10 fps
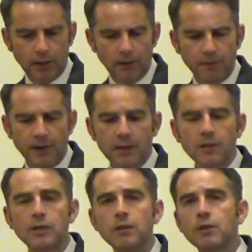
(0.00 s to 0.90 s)
He
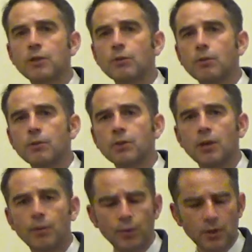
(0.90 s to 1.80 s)
finds in his soul
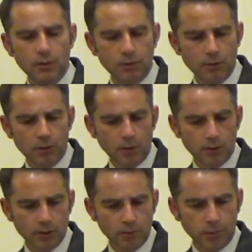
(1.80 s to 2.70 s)
somewhere to
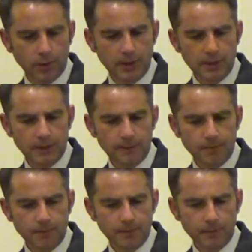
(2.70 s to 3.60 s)
contemplate
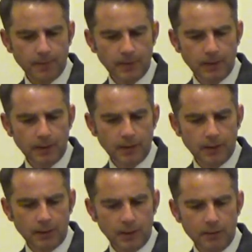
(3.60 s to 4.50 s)

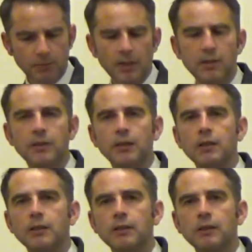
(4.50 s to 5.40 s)
and
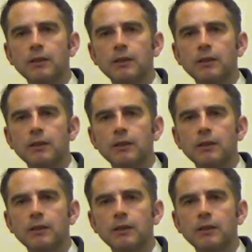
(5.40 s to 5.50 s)
meditate,